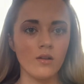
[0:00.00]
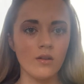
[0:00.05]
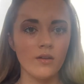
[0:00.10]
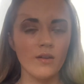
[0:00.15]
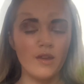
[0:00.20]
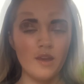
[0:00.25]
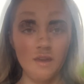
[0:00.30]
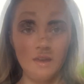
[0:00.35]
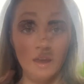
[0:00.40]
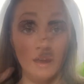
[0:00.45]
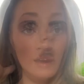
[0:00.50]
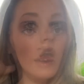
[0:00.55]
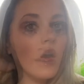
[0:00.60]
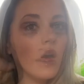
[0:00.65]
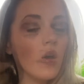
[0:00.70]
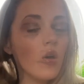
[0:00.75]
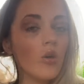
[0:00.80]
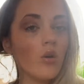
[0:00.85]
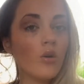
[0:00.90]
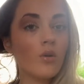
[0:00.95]

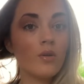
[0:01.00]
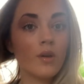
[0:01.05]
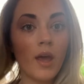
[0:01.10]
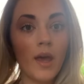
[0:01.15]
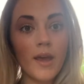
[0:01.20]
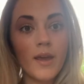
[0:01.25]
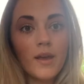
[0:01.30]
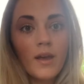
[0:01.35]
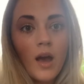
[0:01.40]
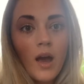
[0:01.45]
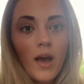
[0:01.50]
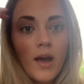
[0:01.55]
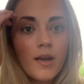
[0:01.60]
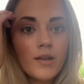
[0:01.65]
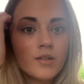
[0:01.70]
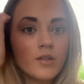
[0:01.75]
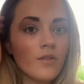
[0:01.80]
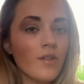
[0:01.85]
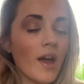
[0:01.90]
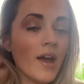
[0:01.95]
Yeah. Okay guys,
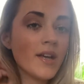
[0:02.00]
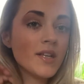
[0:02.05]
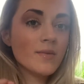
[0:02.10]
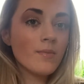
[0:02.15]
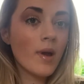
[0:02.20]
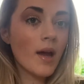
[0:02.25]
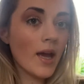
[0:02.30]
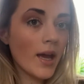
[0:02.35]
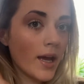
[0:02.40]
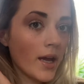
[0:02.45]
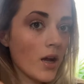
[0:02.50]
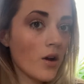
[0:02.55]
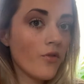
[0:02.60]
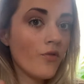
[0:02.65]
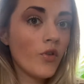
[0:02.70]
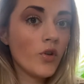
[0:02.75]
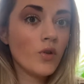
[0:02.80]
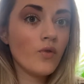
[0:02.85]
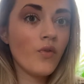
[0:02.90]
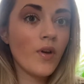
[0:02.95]
so that is my
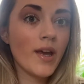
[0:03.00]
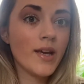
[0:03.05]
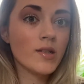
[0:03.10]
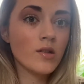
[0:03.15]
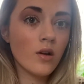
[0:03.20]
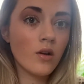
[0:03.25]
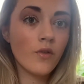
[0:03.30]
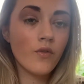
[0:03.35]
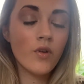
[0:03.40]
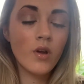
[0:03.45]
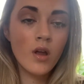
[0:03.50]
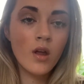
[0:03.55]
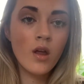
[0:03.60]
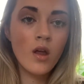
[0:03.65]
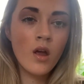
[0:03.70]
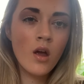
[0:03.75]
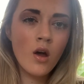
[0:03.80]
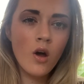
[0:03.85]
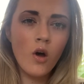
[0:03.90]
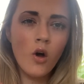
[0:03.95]
full face of
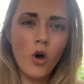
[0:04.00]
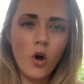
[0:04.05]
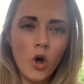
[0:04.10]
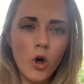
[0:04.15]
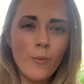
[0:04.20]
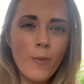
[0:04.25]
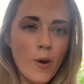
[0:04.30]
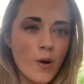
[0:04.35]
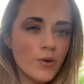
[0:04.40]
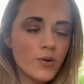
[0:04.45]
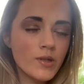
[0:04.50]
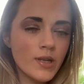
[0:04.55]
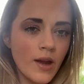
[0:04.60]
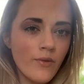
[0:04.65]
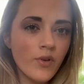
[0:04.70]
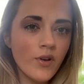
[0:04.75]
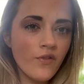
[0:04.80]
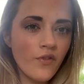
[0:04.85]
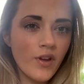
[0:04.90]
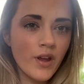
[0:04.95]
almost
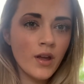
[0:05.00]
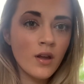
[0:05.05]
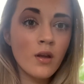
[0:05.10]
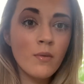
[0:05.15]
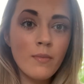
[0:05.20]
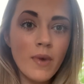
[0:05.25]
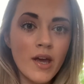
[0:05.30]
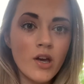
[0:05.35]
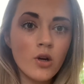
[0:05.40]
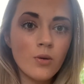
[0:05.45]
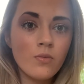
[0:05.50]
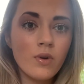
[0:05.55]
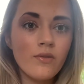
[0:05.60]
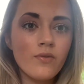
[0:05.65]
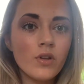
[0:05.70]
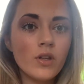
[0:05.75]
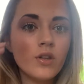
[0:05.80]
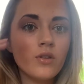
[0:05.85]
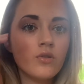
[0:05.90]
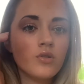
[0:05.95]
everything Makeup
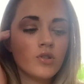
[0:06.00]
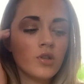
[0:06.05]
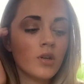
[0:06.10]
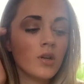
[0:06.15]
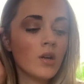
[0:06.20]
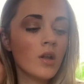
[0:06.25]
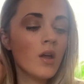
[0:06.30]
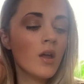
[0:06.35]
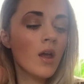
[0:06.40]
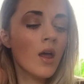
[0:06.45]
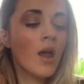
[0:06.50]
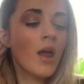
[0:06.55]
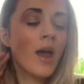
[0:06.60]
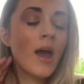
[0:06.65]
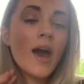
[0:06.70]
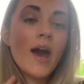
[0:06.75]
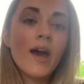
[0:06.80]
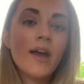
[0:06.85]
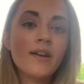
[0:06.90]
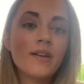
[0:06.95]
Revolution
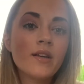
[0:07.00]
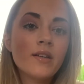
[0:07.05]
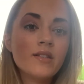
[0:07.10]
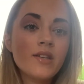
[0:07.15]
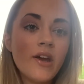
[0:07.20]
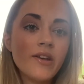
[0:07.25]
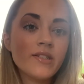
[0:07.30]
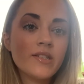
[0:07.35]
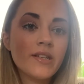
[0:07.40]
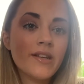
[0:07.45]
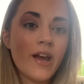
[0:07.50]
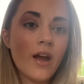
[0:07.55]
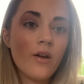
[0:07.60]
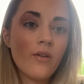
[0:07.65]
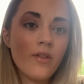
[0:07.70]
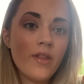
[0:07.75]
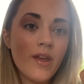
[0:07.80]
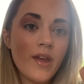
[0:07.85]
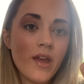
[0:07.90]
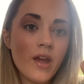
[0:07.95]
and testing out
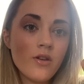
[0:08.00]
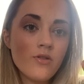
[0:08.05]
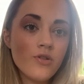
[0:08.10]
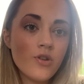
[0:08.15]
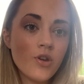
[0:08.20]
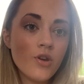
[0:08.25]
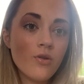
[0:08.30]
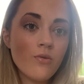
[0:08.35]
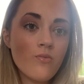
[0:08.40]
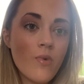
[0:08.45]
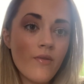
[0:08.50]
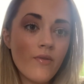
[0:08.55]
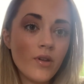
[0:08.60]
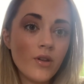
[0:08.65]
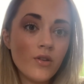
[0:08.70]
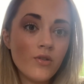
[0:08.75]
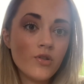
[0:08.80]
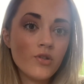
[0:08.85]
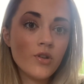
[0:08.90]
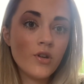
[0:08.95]
the new
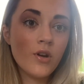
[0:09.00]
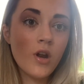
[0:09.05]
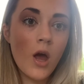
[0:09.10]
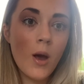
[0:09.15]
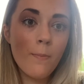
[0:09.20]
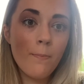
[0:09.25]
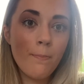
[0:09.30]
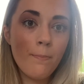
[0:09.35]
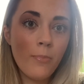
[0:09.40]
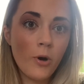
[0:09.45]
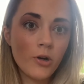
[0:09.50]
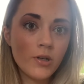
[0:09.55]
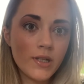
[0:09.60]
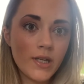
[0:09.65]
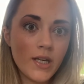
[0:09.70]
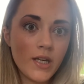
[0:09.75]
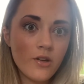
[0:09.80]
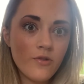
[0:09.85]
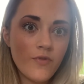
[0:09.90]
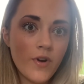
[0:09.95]
Revolution
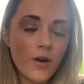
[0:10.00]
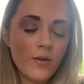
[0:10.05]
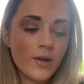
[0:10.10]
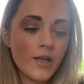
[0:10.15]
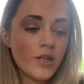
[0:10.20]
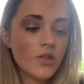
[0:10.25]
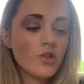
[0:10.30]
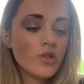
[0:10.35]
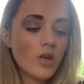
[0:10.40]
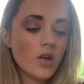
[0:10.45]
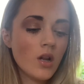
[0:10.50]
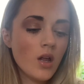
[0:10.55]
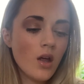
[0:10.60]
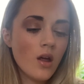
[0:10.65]
body foundation.